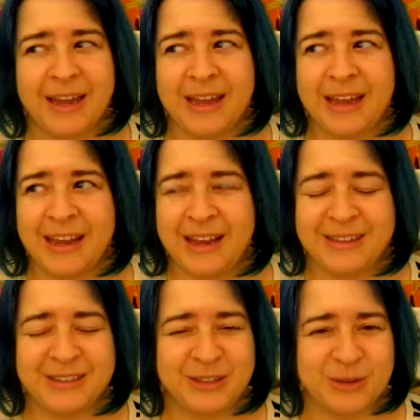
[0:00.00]

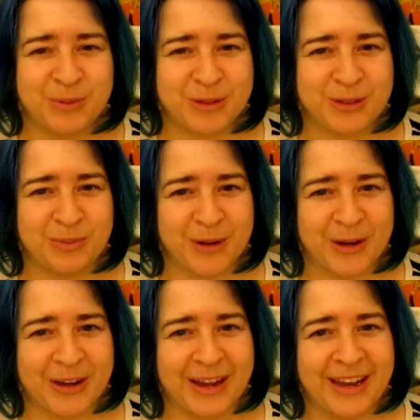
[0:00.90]
it's super, super
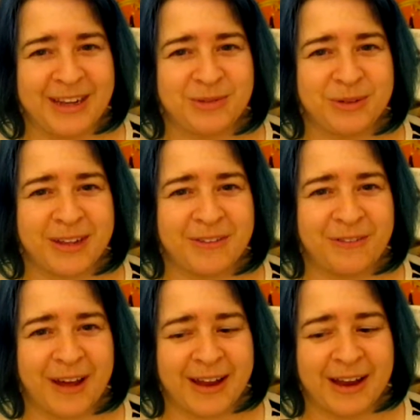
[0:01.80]
good. It's really
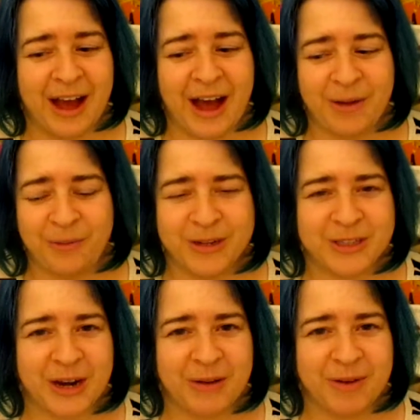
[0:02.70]
fun. I
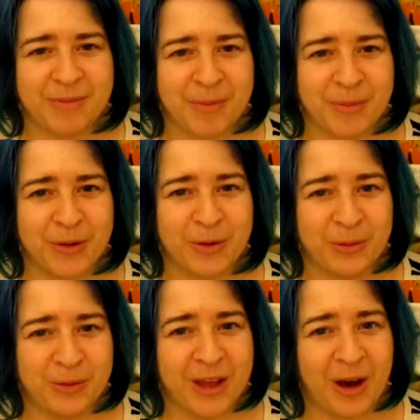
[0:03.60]
wish I remembered
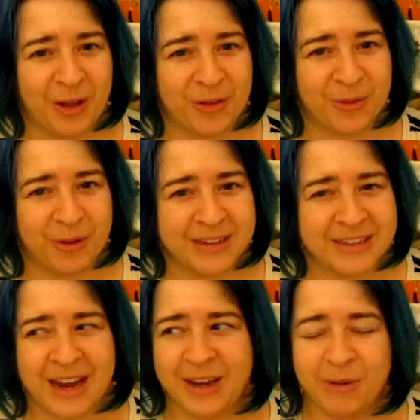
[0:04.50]
who the author
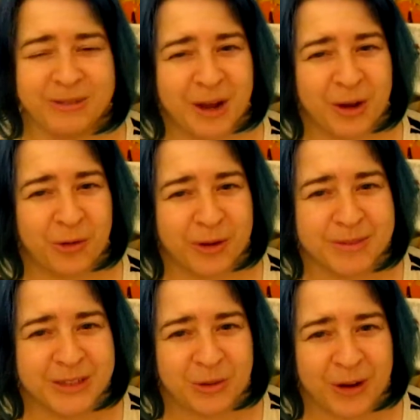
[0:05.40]
was. I know it's not a Grimm
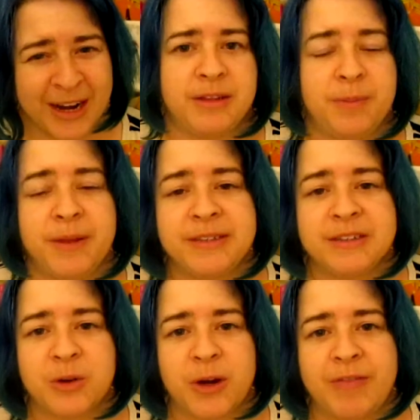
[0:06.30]
story. The basic
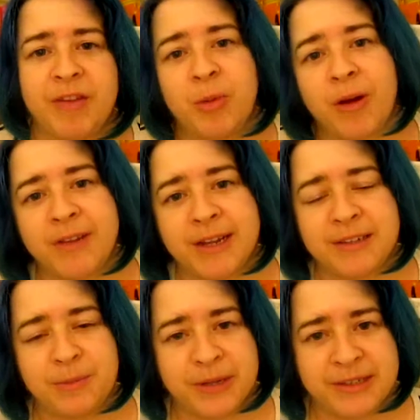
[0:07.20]
story of The 12
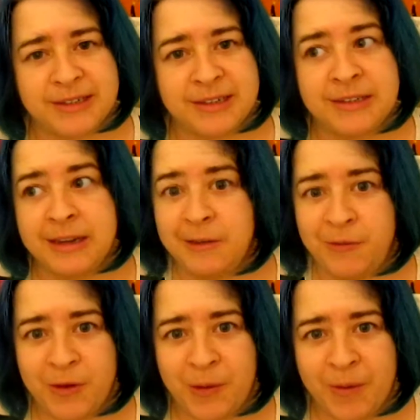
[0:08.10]
Dancing Princesses,
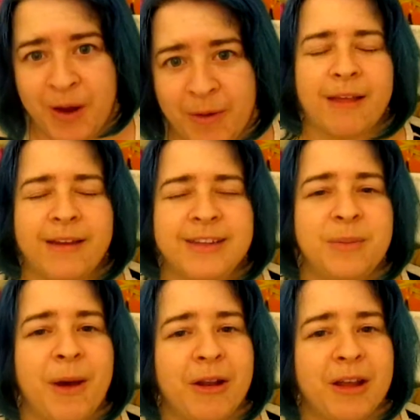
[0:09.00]
if you don't know it, is
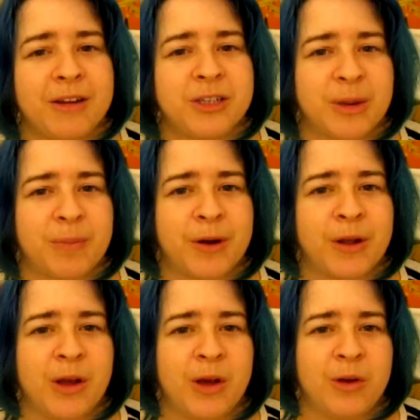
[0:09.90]
about a young shepherd
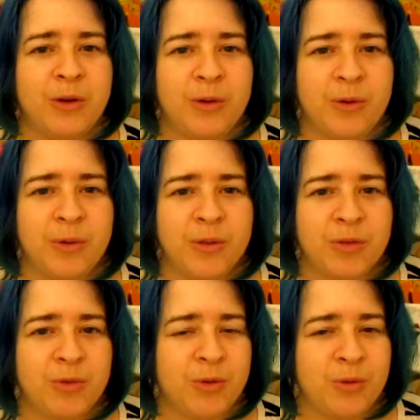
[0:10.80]
who,
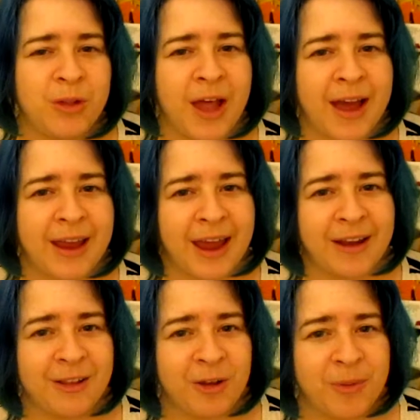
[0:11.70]
through luck
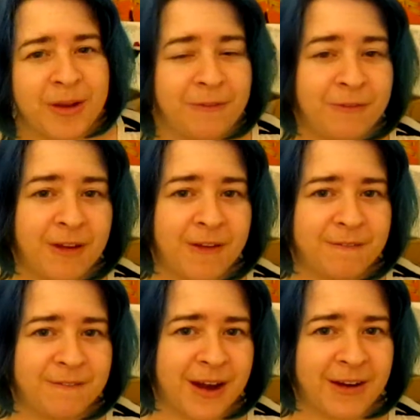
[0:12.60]
and a little bit of
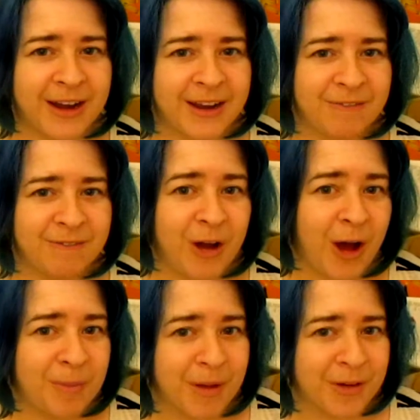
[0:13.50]
fairy
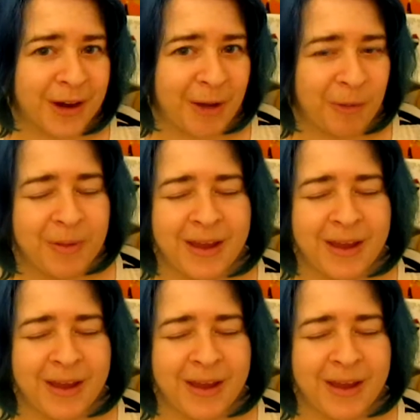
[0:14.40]
godmother help,